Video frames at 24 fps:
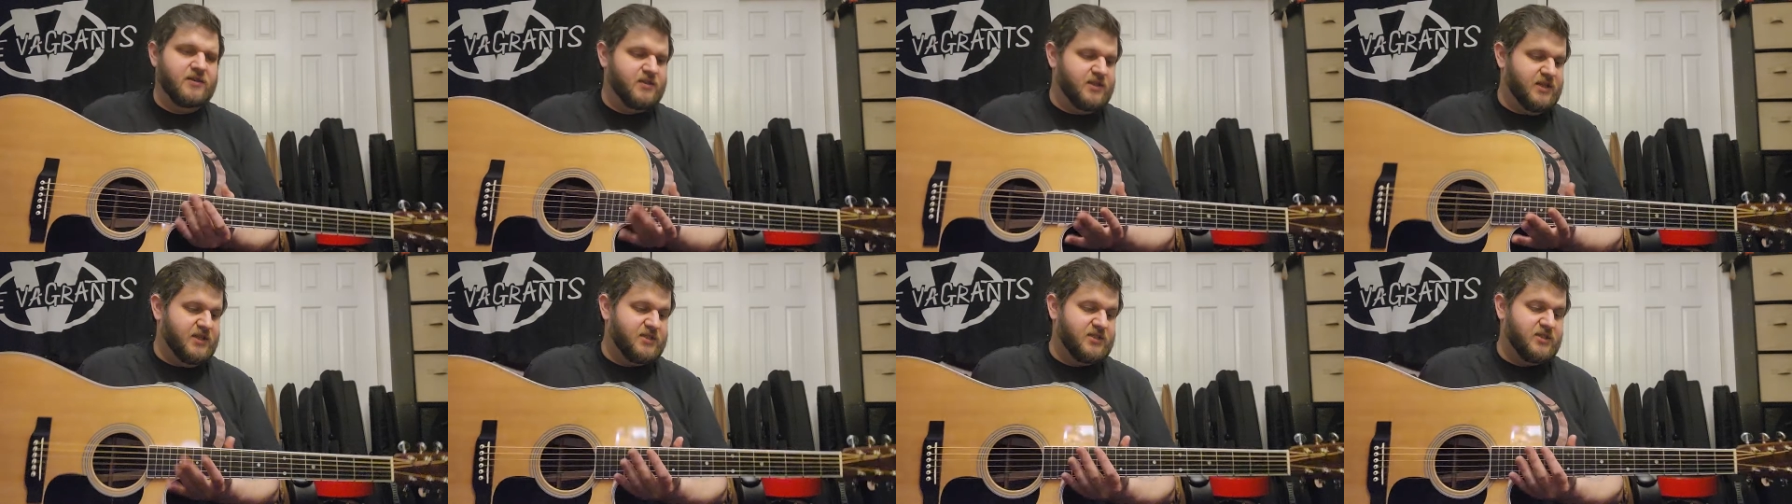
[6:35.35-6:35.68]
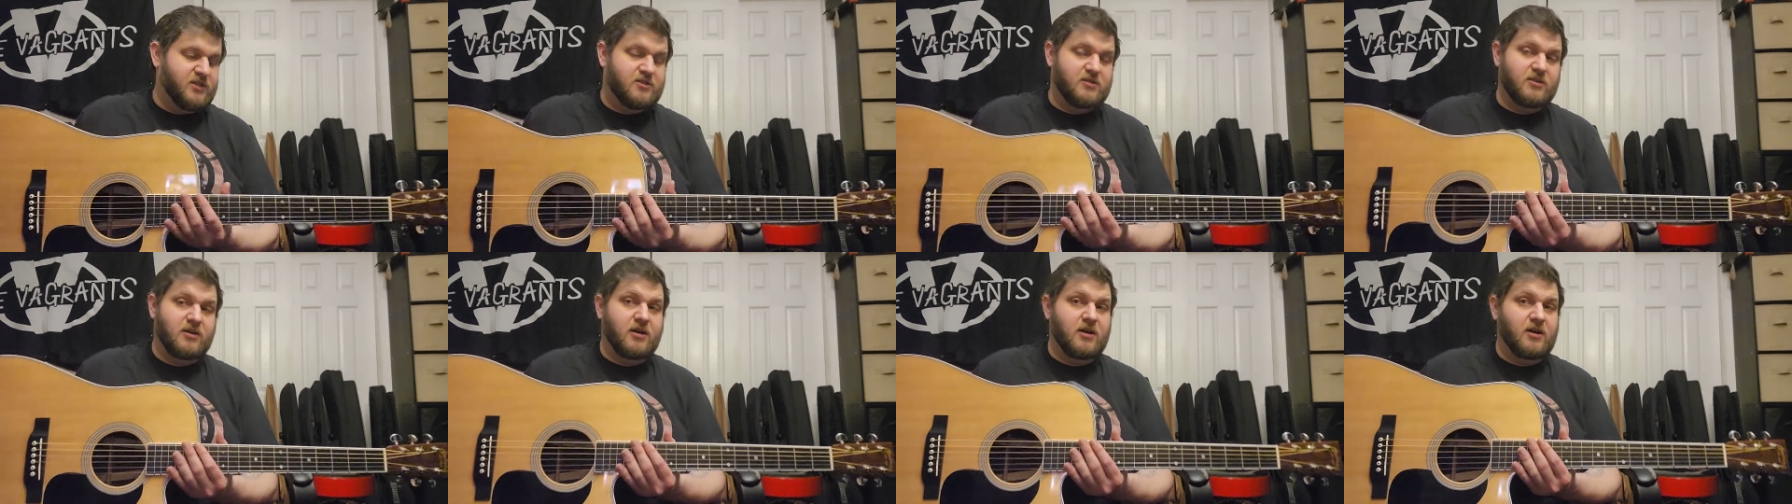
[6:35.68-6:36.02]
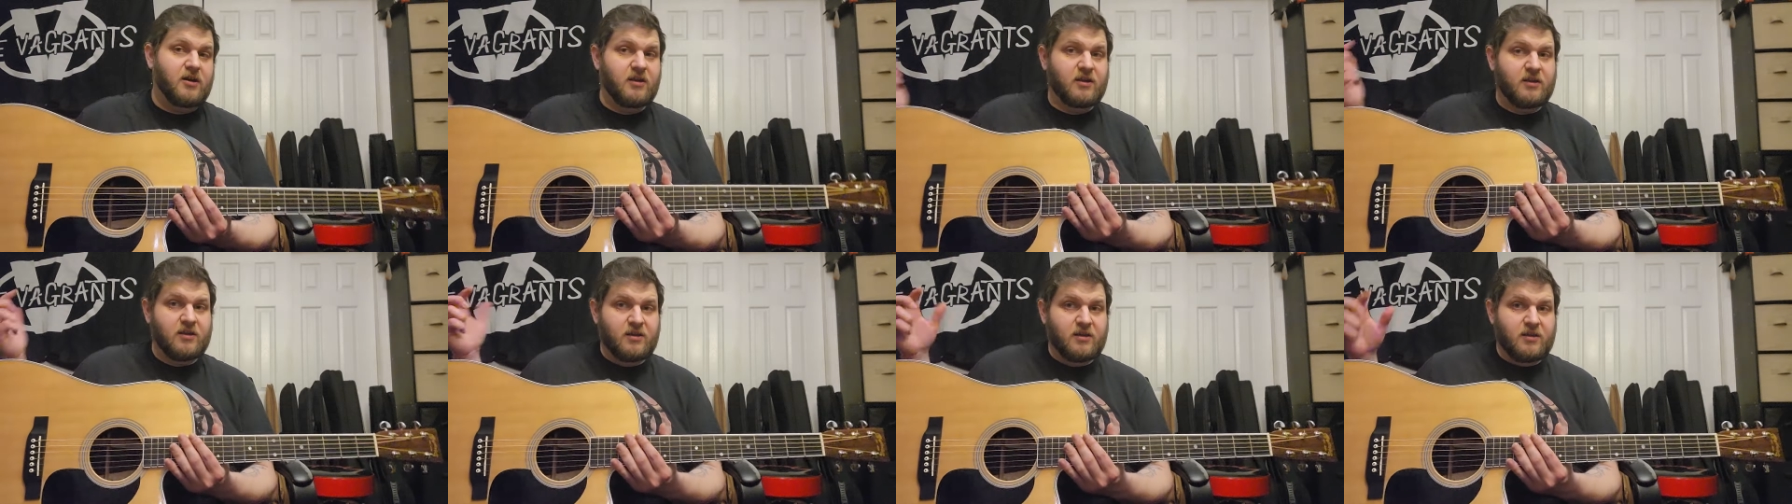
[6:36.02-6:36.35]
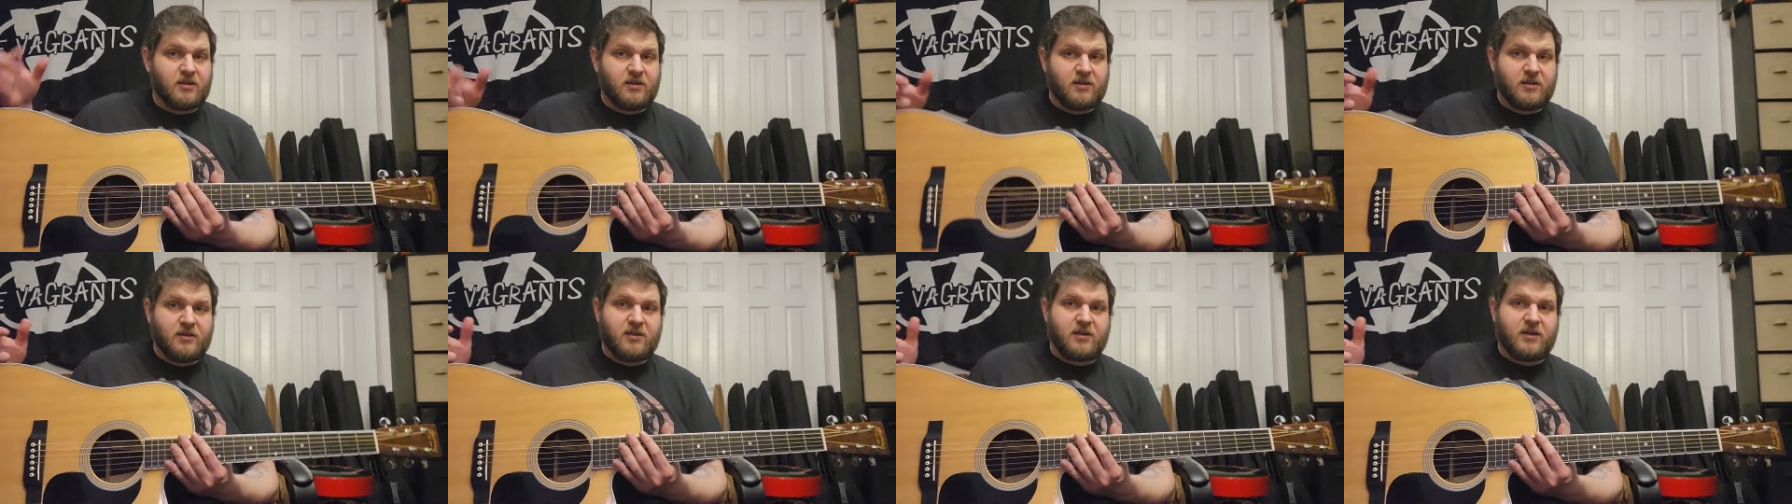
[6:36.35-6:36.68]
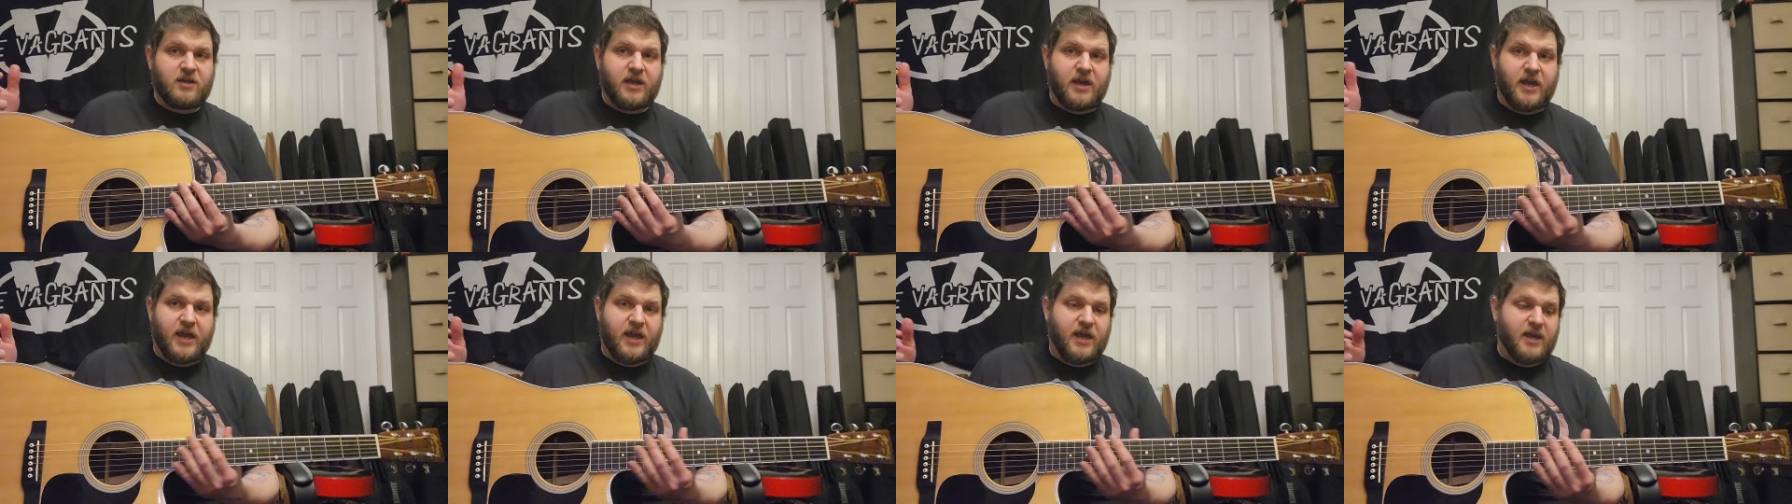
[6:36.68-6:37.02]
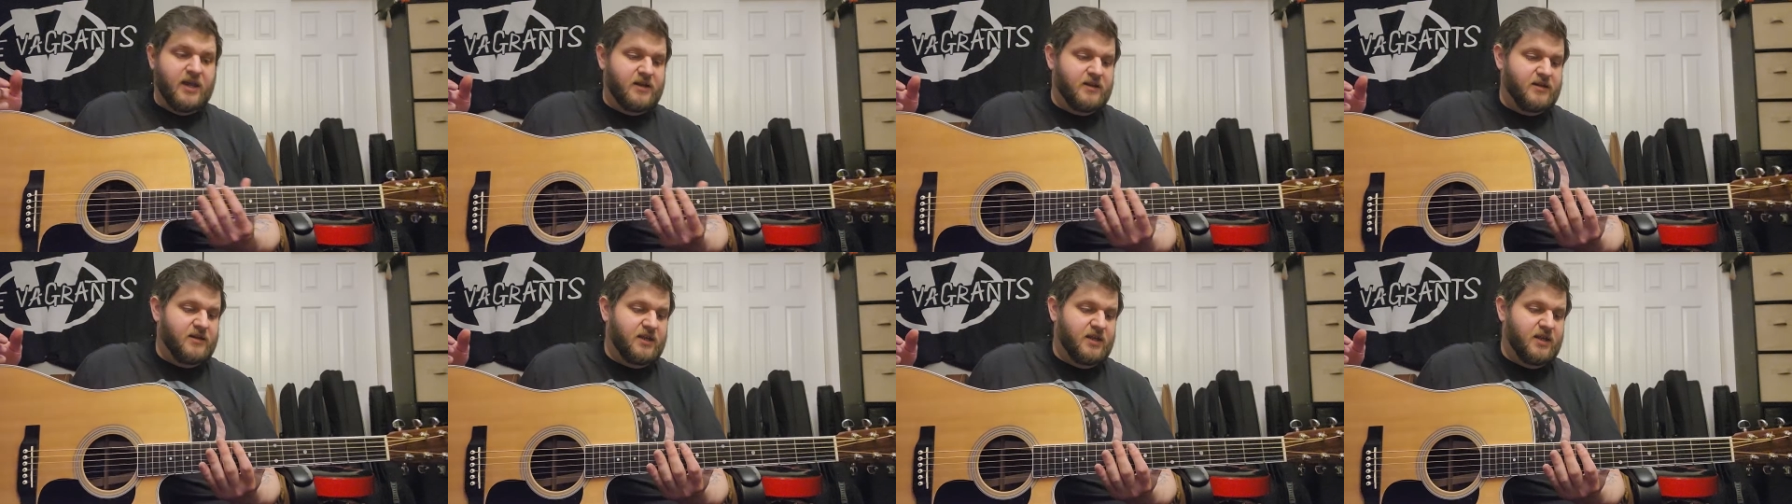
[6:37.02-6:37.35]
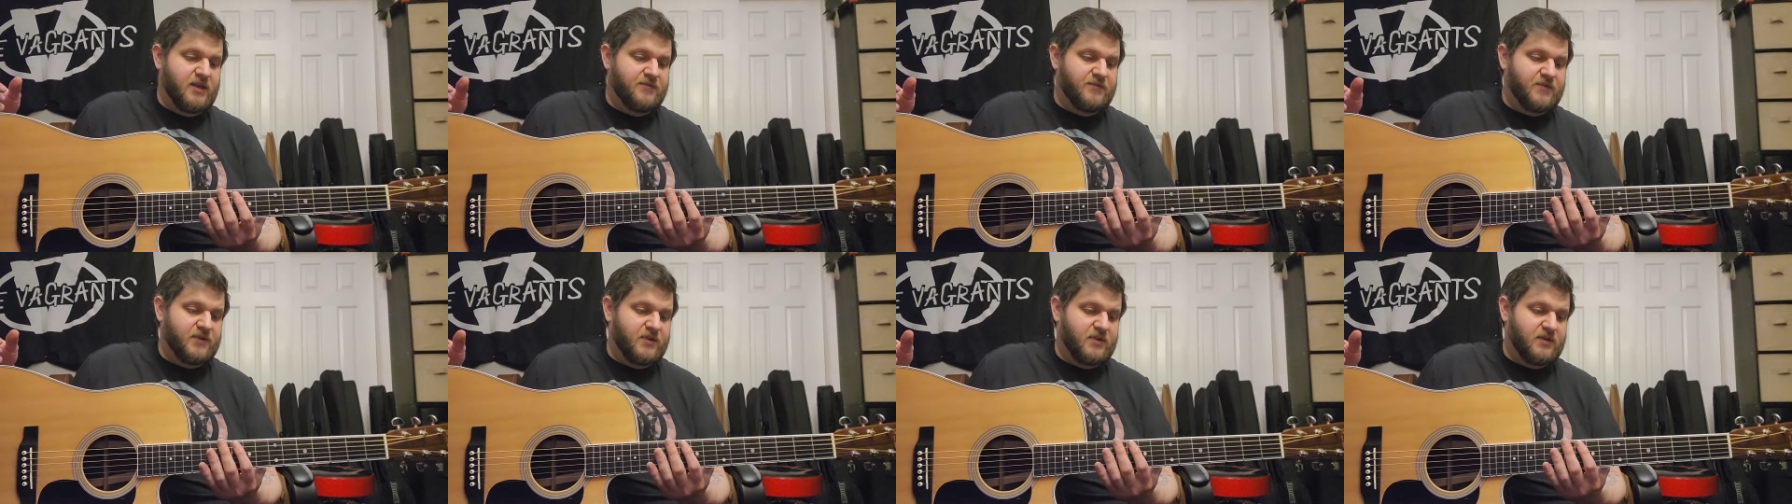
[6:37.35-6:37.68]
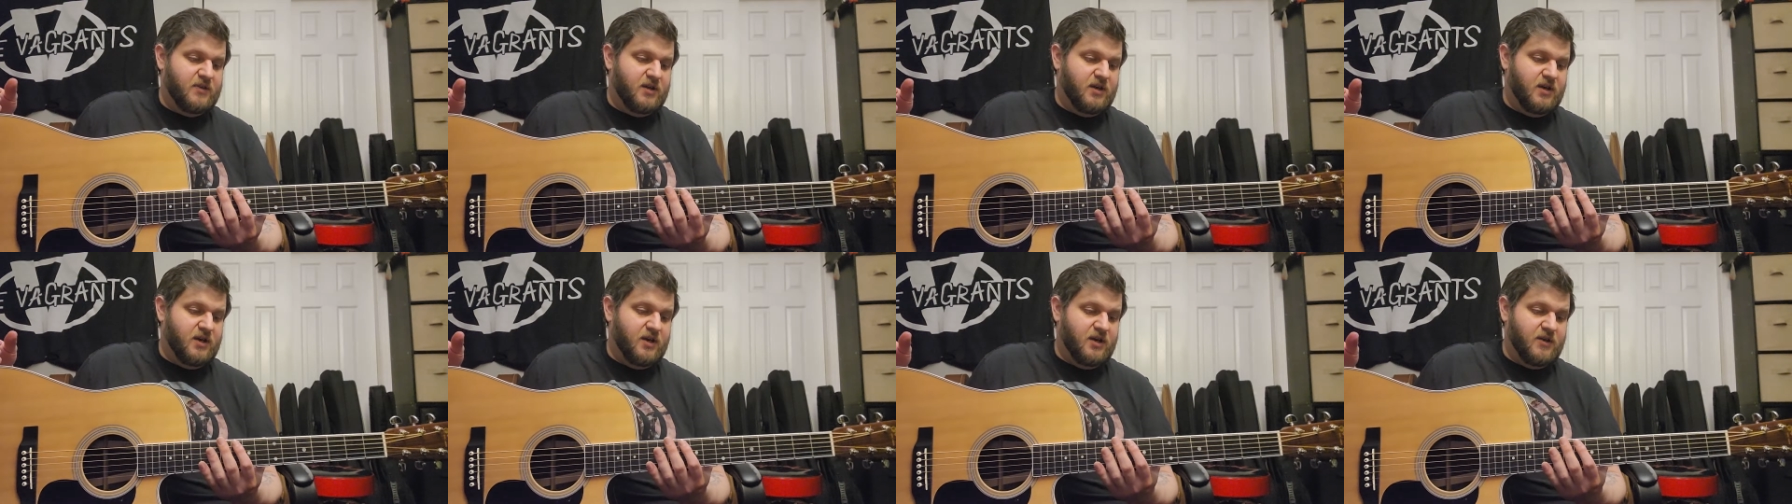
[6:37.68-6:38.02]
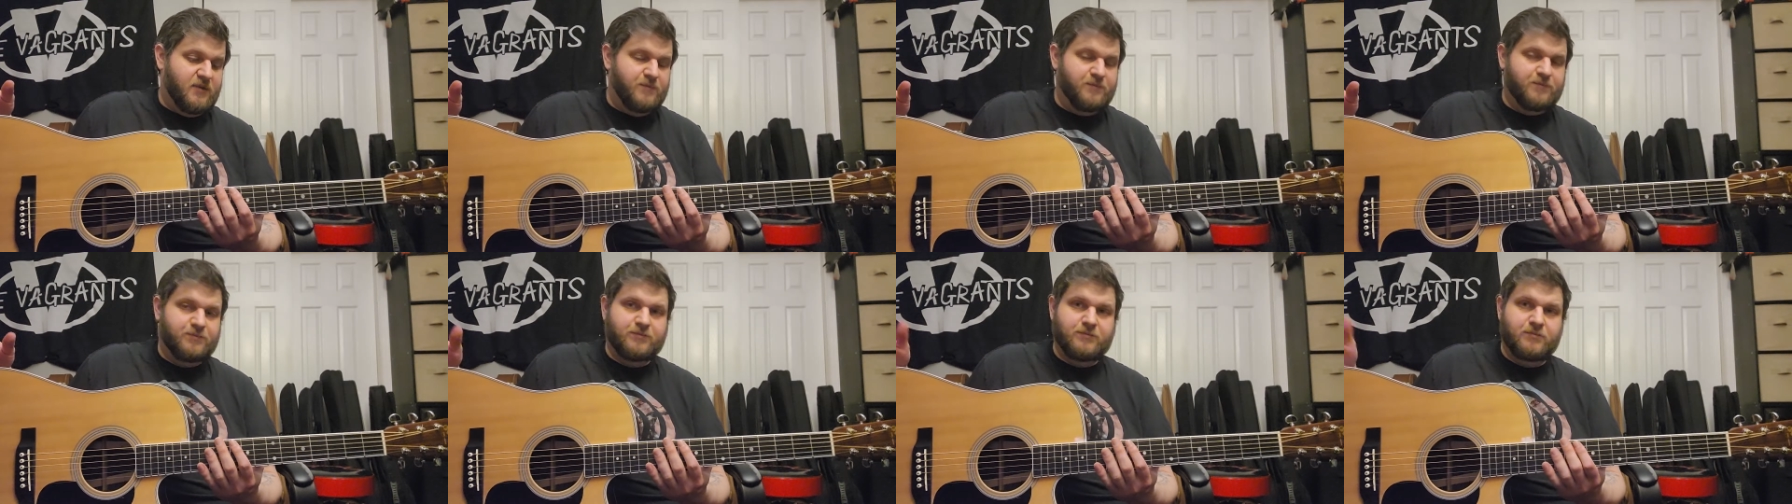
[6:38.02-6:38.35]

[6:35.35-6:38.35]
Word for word: this guitar and even um,